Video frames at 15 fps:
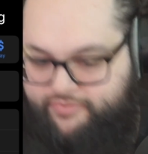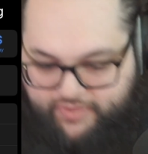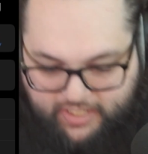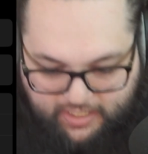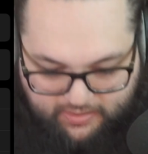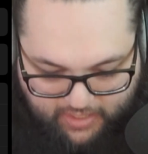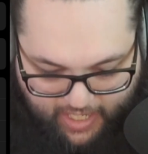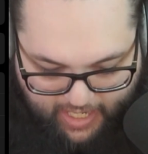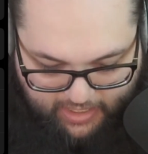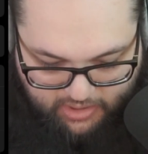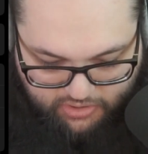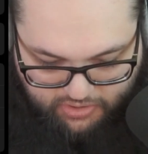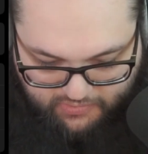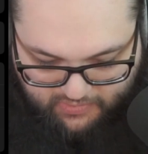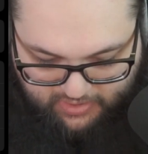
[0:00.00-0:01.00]
thing that I
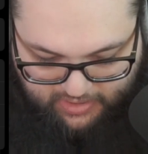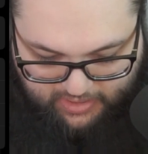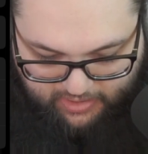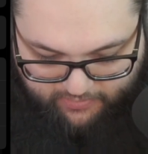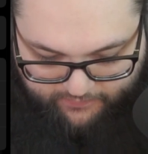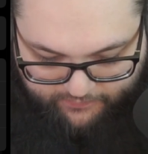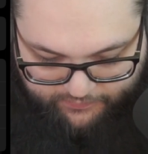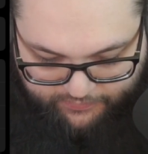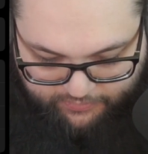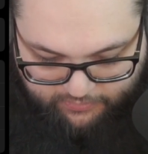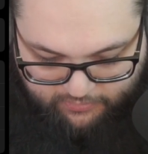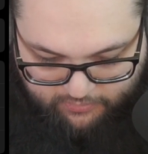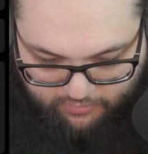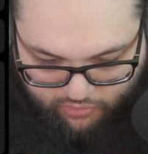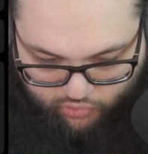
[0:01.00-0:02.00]
can just hit
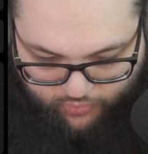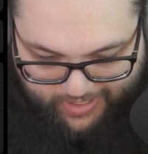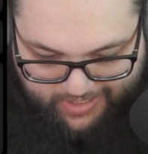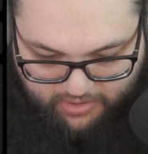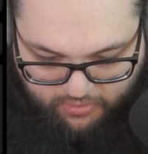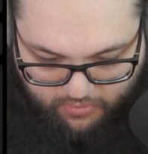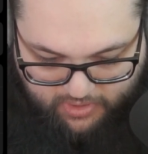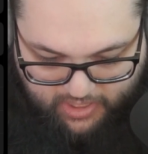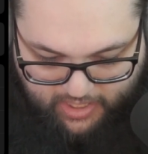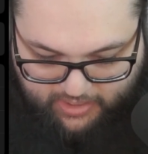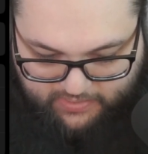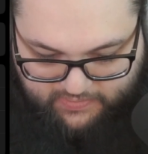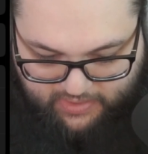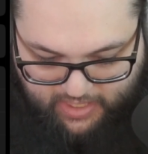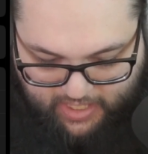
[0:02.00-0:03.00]
create new
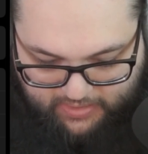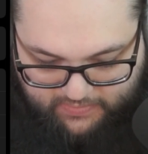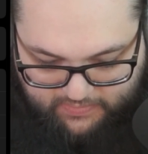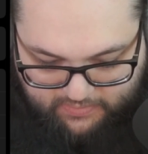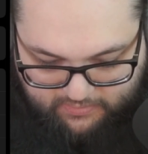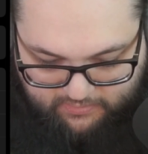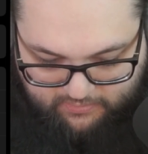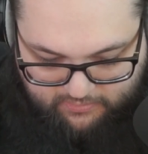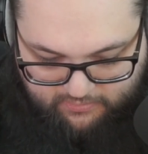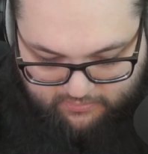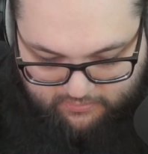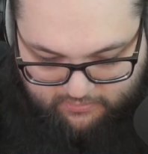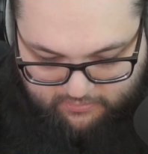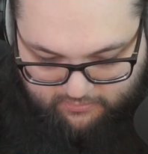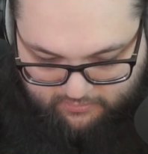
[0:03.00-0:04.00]
contact.
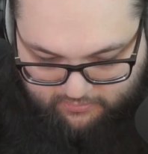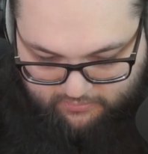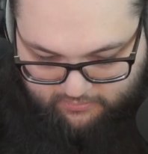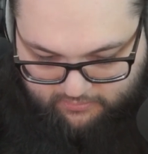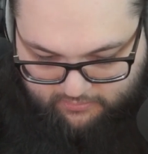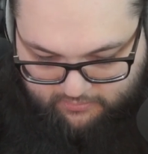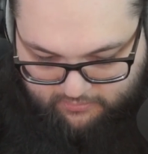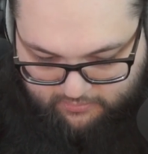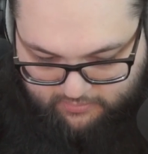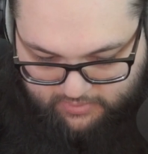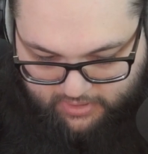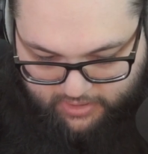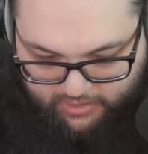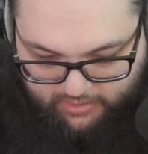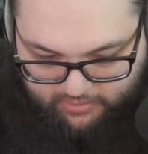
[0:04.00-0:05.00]

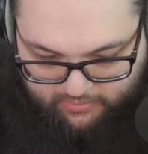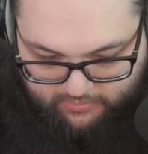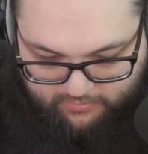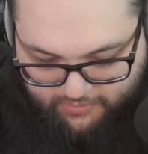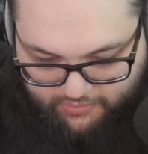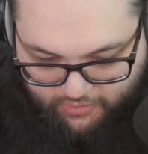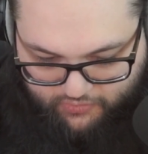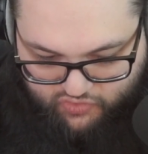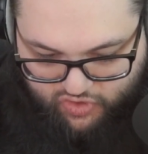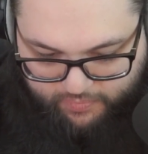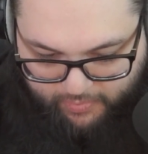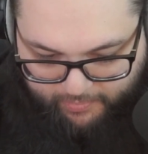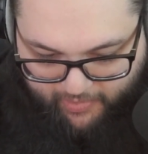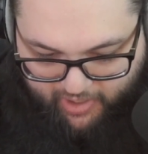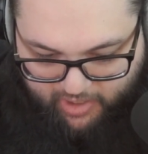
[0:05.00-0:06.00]
Done. So
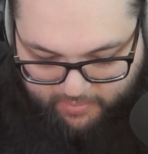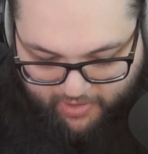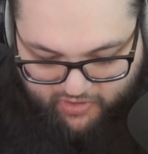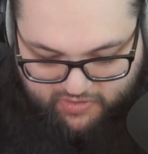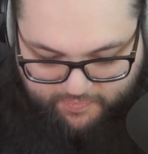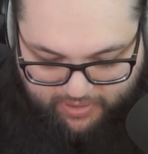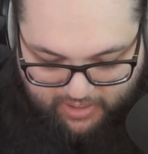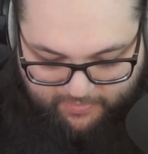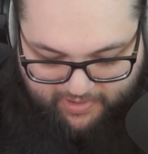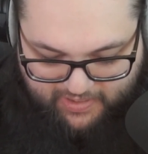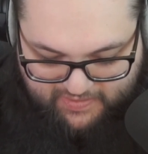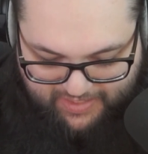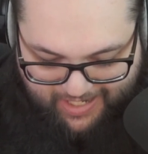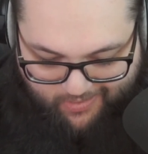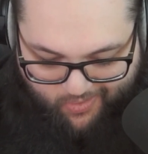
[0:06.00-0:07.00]
Super Mario Brothers Plumbing
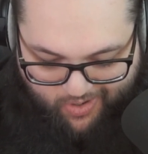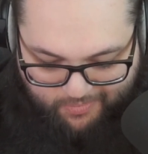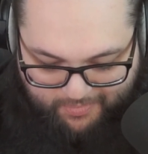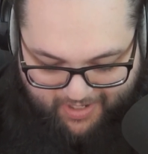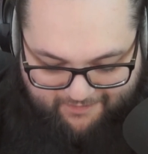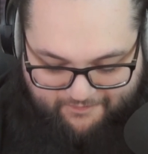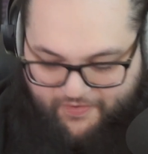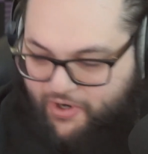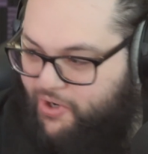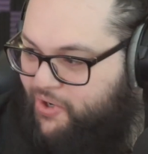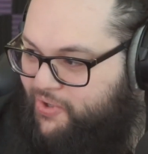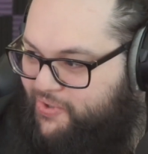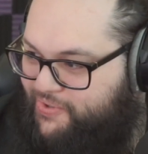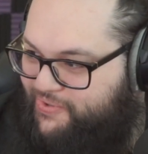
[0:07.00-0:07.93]
is now on my phone.